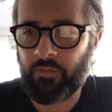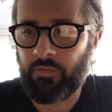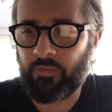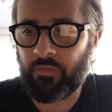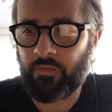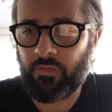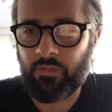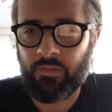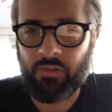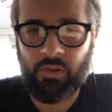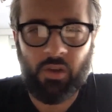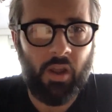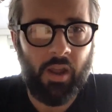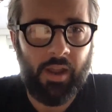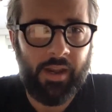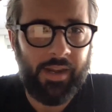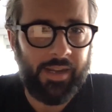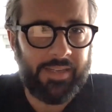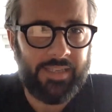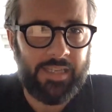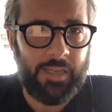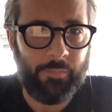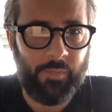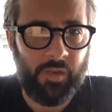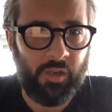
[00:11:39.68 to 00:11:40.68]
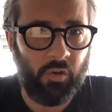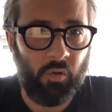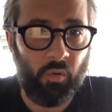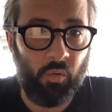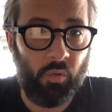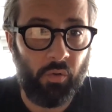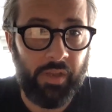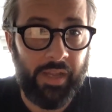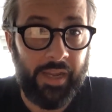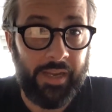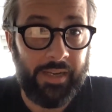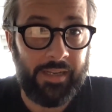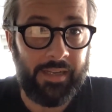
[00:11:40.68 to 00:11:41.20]
not accepting
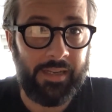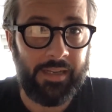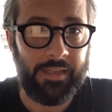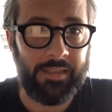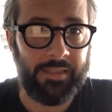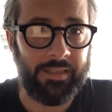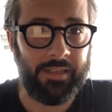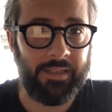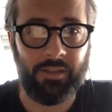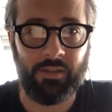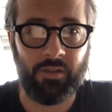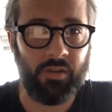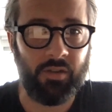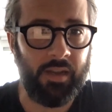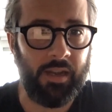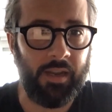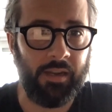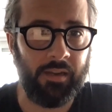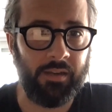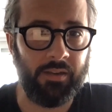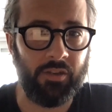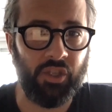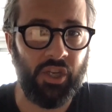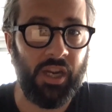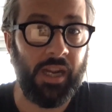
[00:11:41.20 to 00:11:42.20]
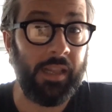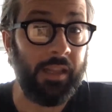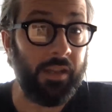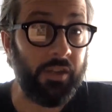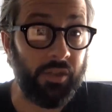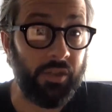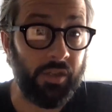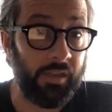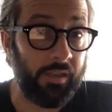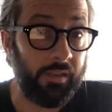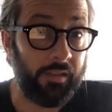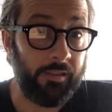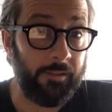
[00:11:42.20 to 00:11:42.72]
old ideas and
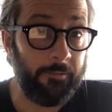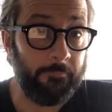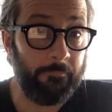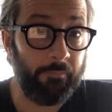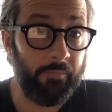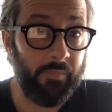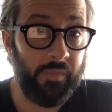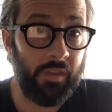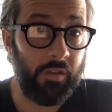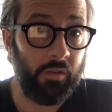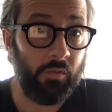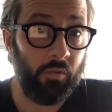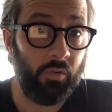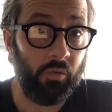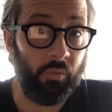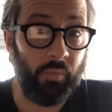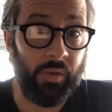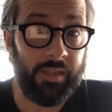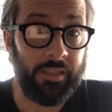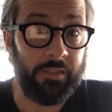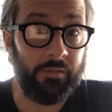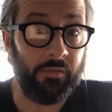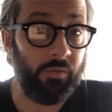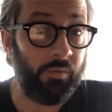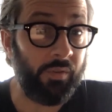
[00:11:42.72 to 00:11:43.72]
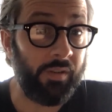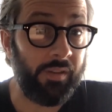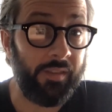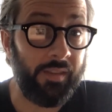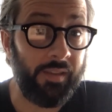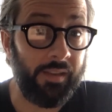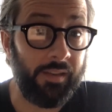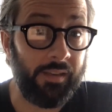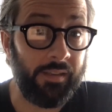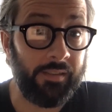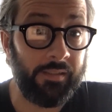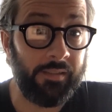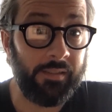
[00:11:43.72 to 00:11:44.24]
challenging the old ways of doing
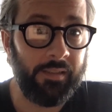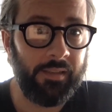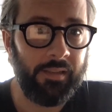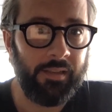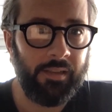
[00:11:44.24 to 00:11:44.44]
things.